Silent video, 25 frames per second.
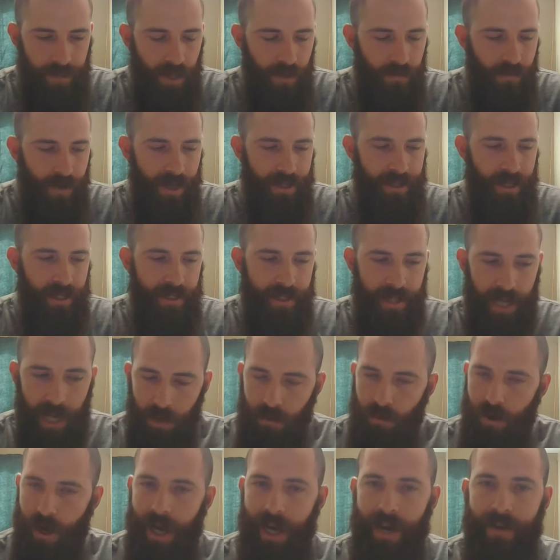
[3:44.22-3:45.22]
Well, as I said,
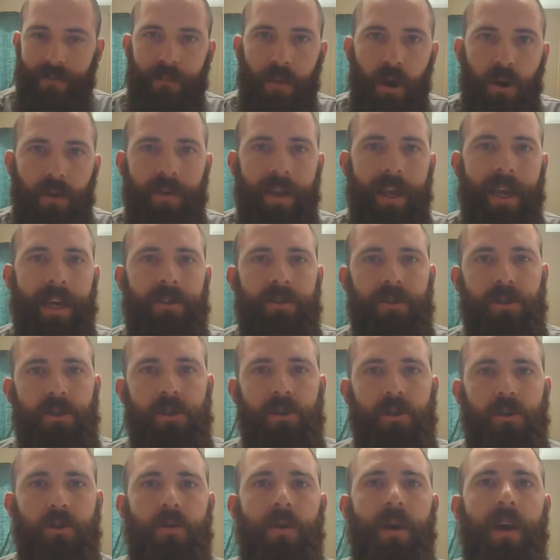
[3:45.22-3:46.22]
we're kind of moving
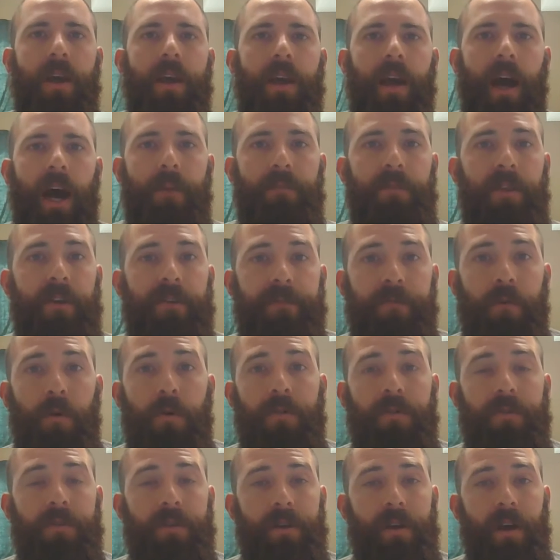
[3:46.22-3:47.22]
into the
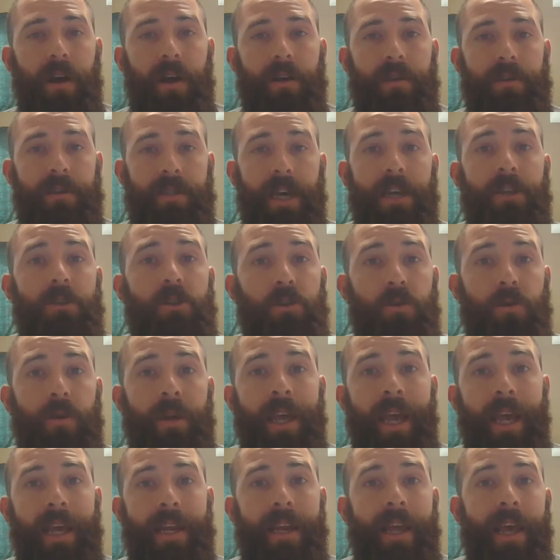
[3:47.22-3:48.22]
fourth
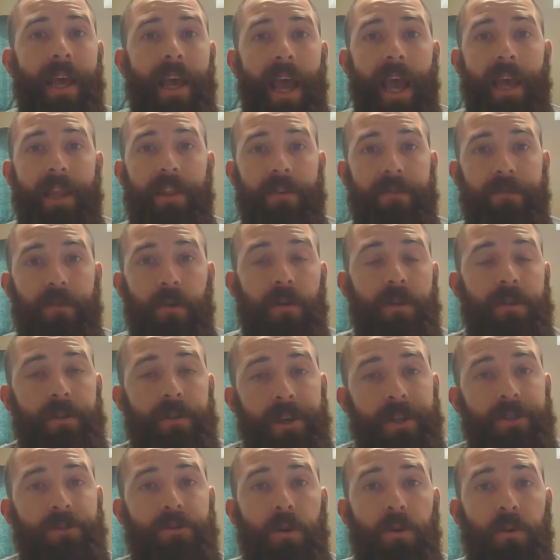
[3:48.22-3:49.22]
century, and the fourth
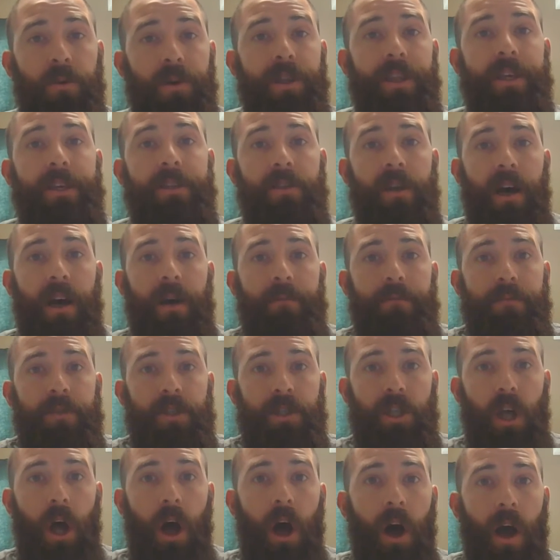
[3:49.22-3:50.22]
century really
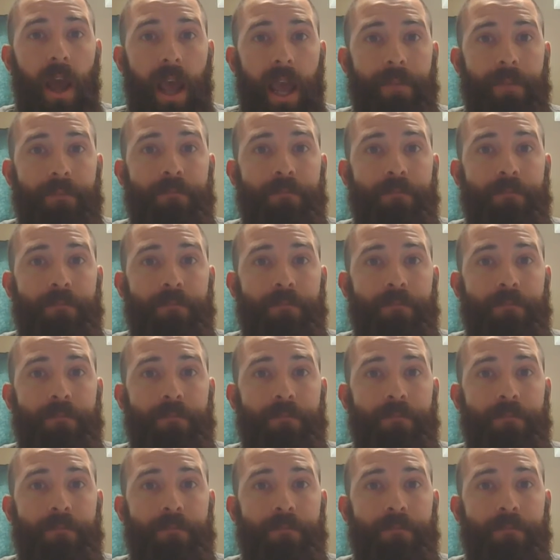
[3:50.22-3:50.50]
saw a